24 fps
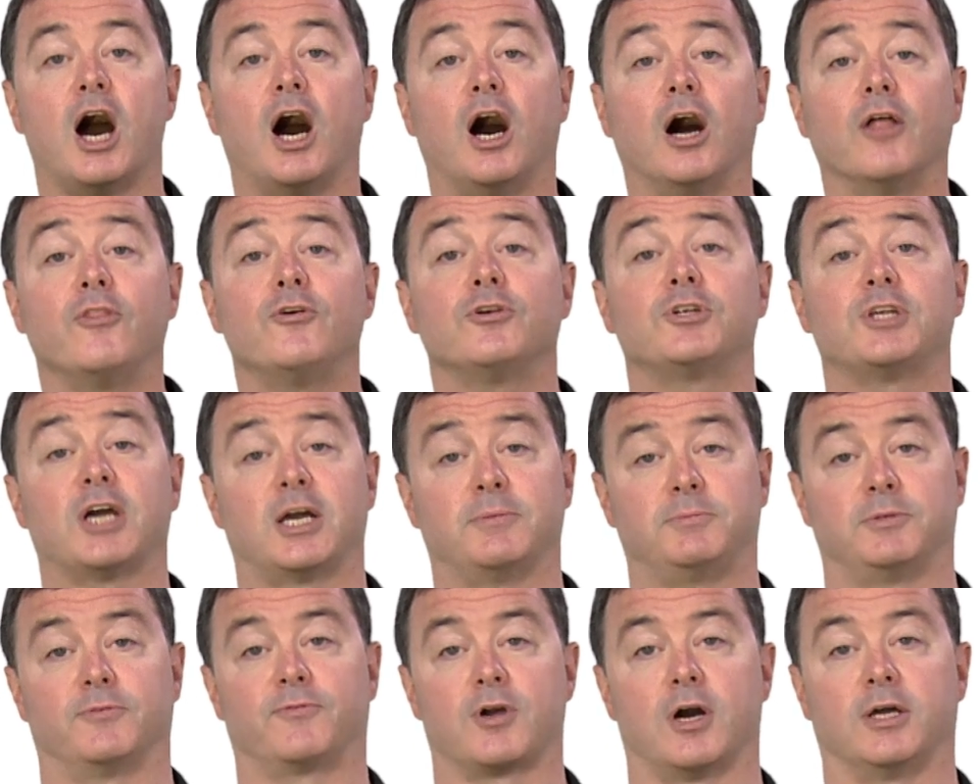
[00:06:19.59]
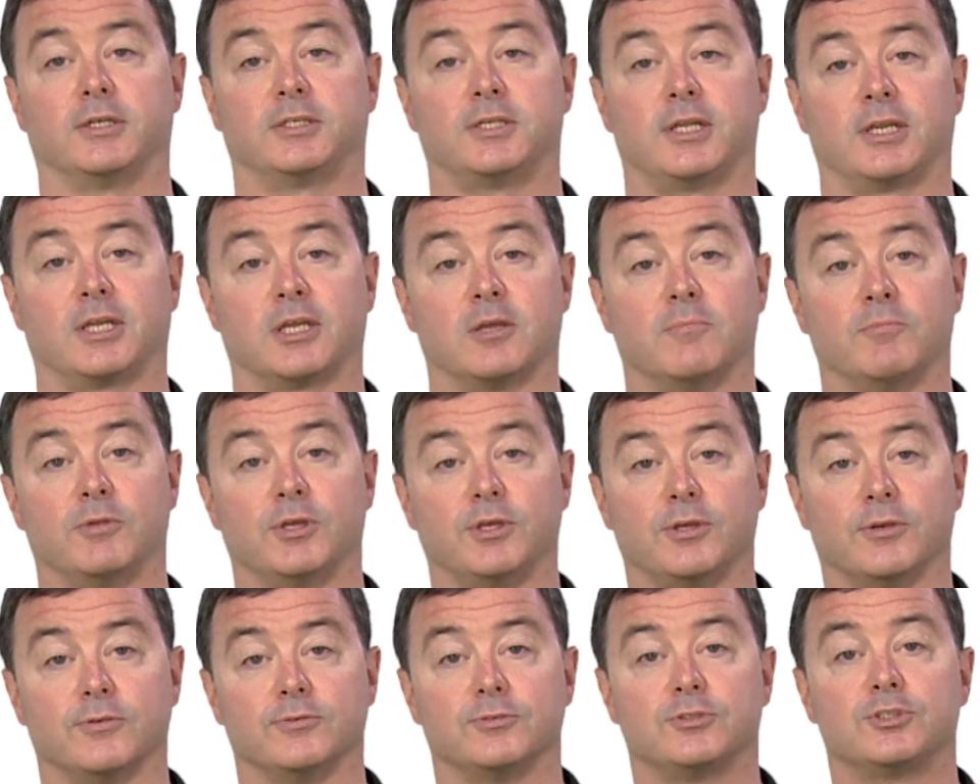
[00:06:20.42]
other types of content can be
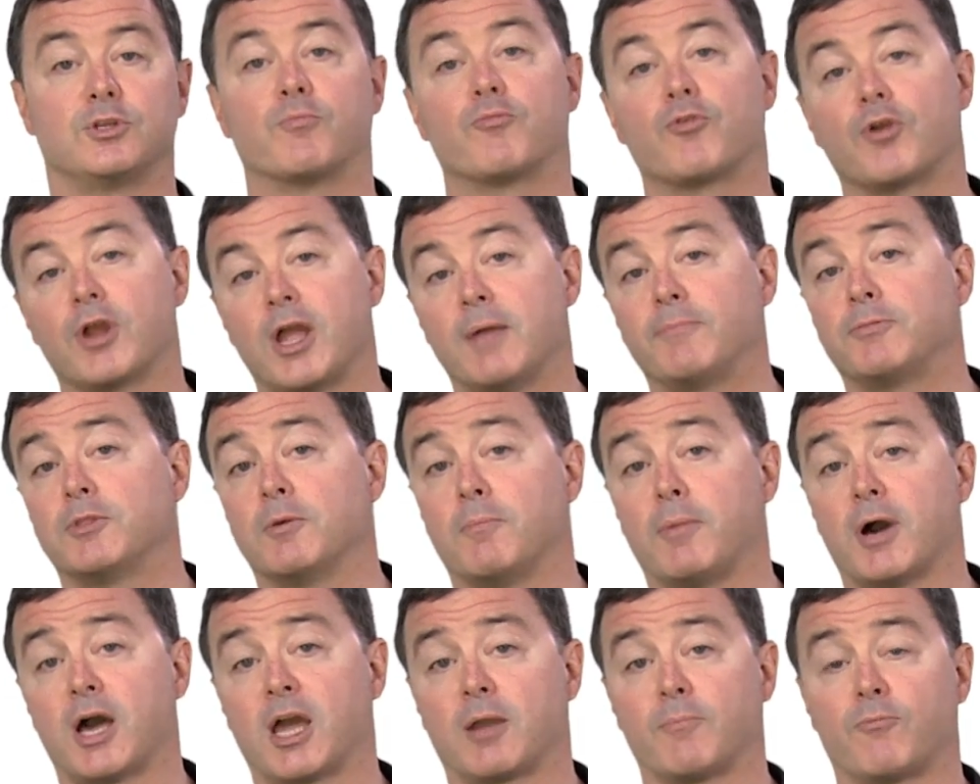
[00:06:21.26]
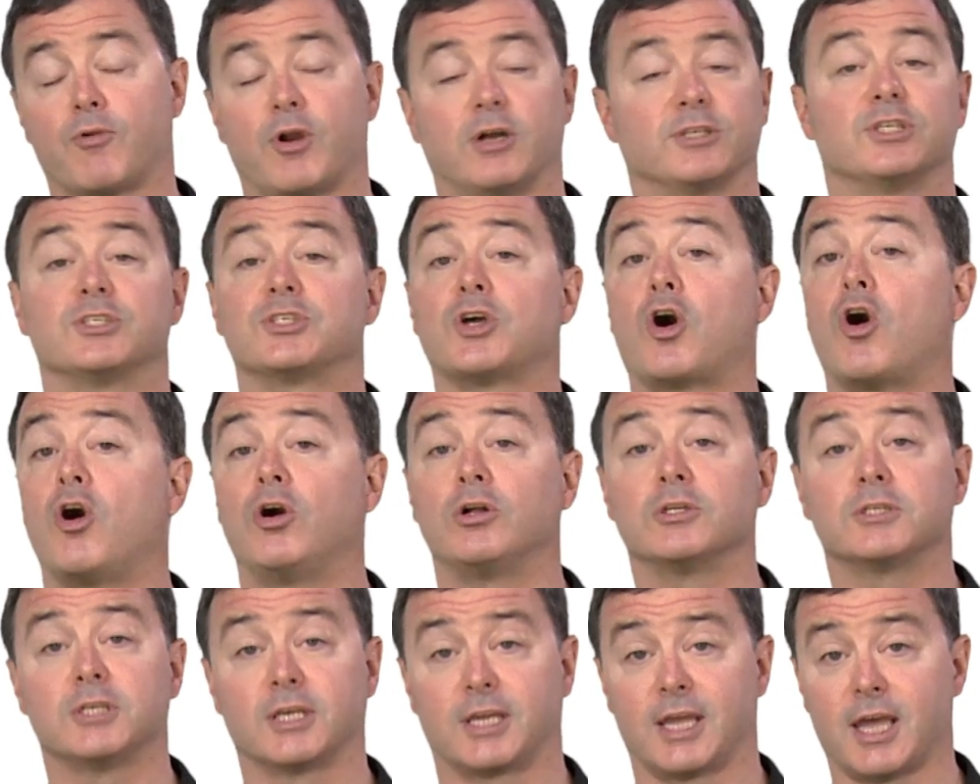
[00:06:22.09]
used to preempt the buying process
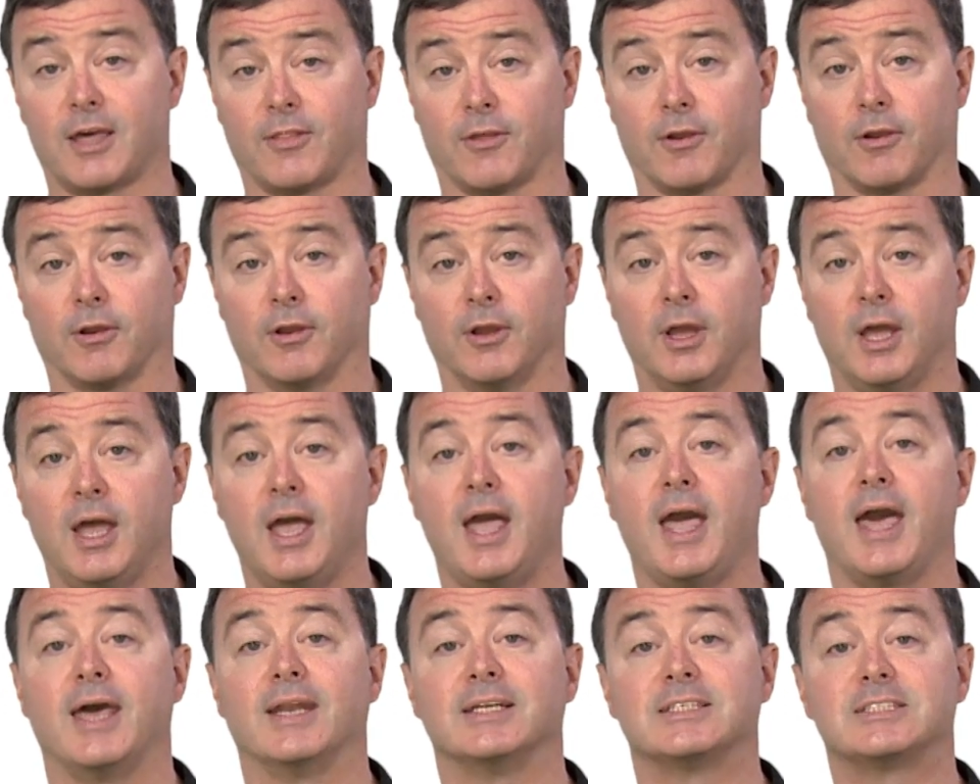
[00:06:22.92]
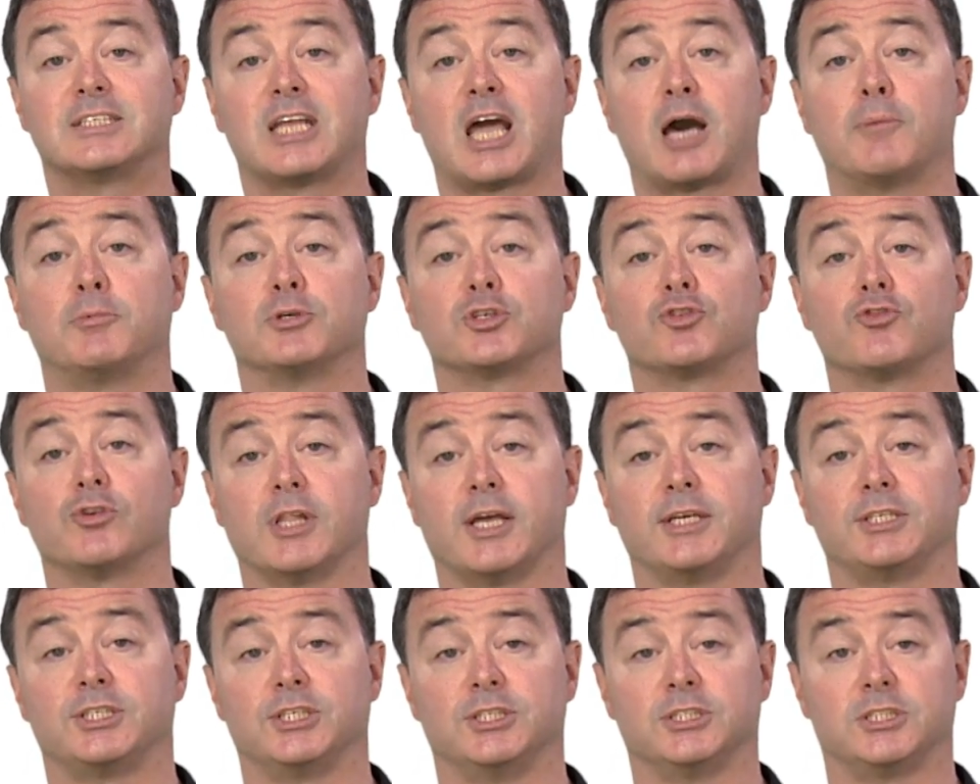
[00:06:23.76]
altogether and establish
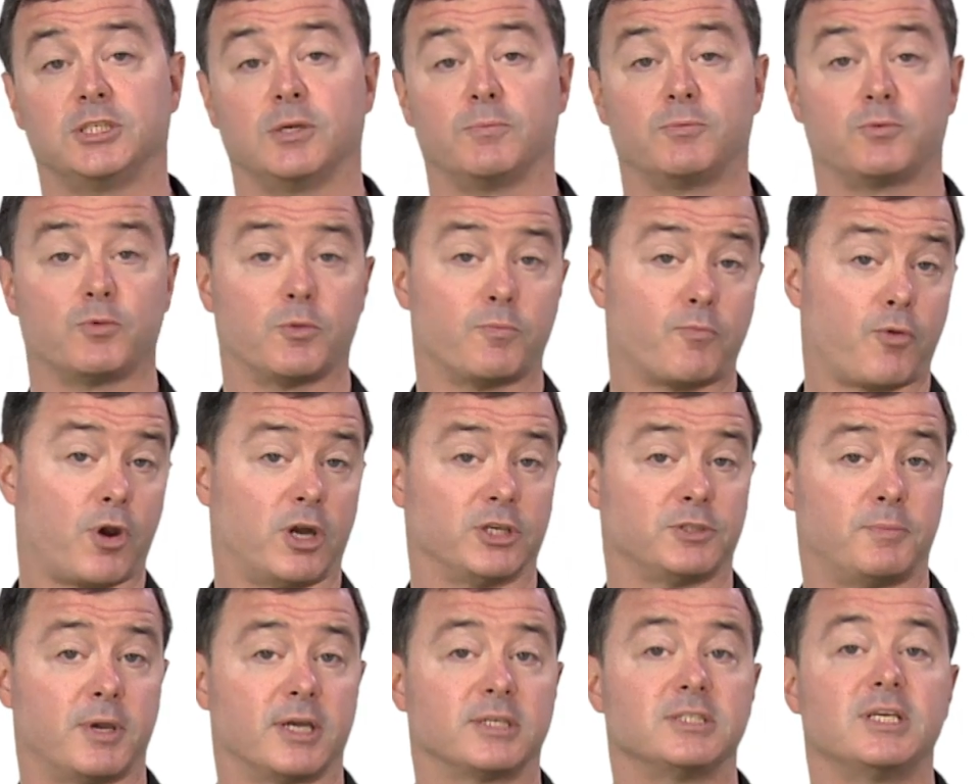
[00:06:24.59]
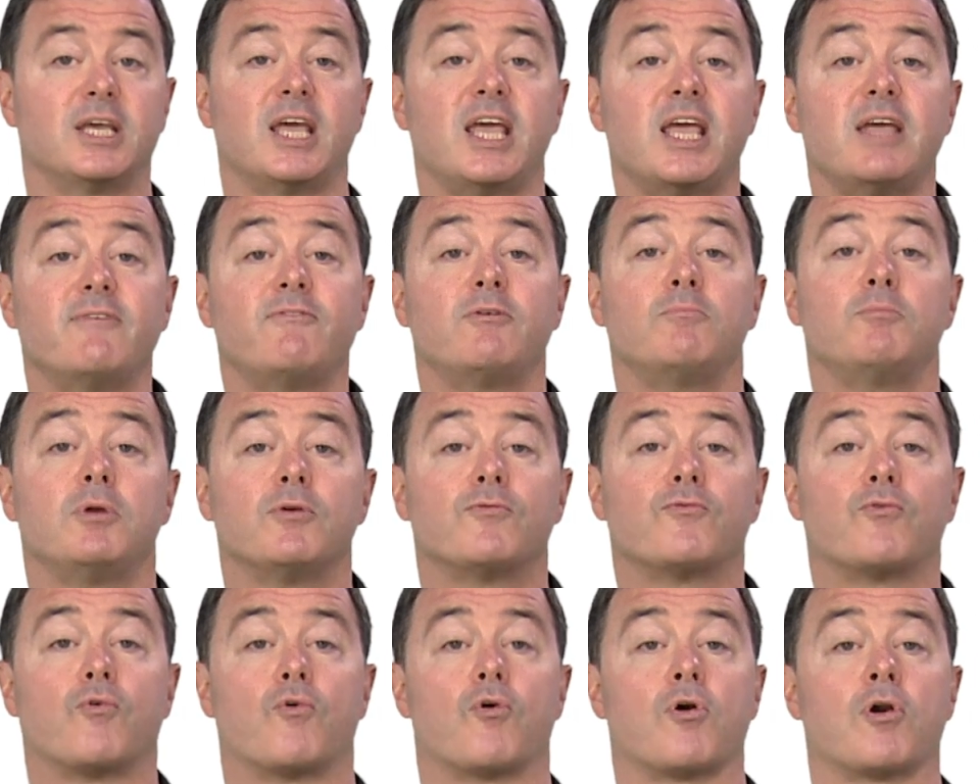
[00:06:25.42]
relationships with prospects even
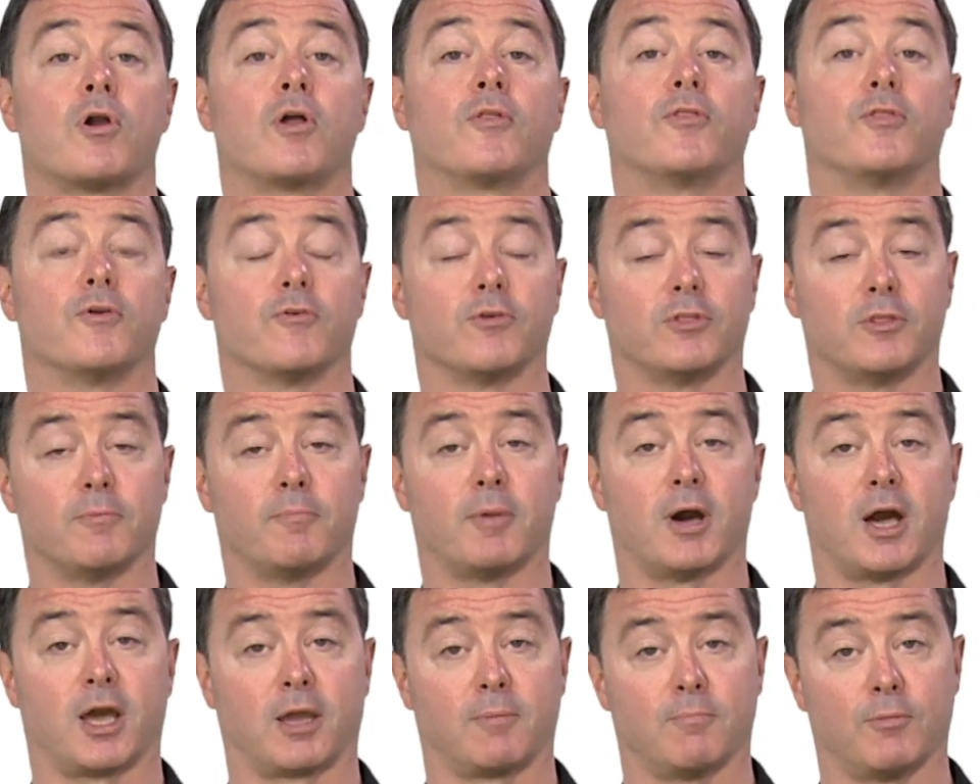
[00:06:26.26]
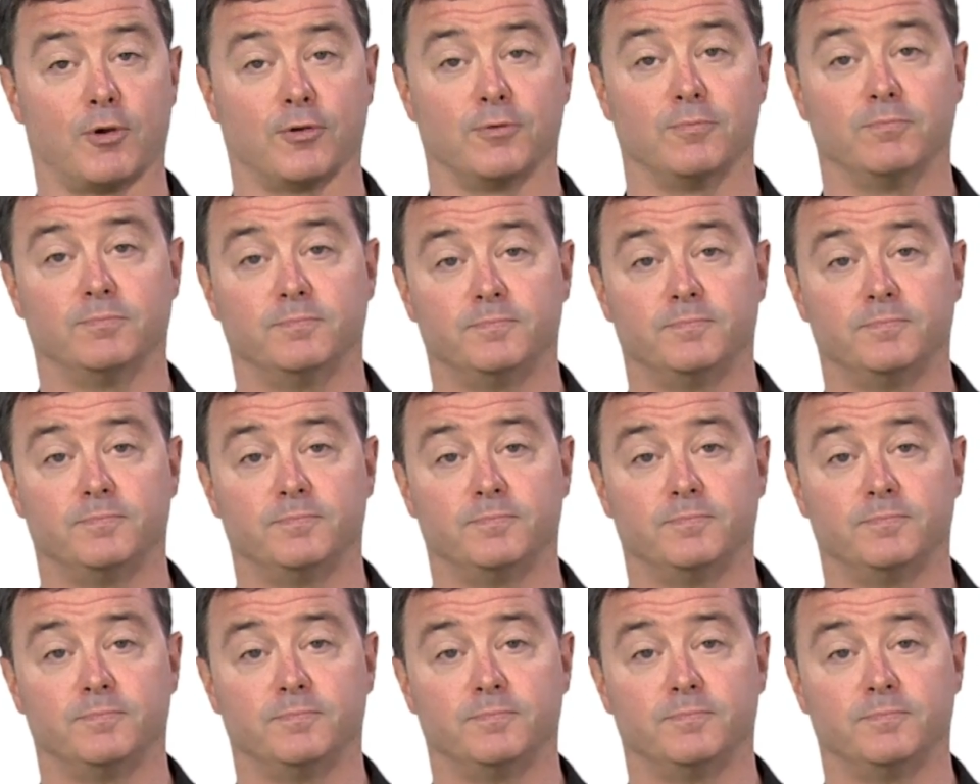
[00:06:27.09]
before they're in the buying mode.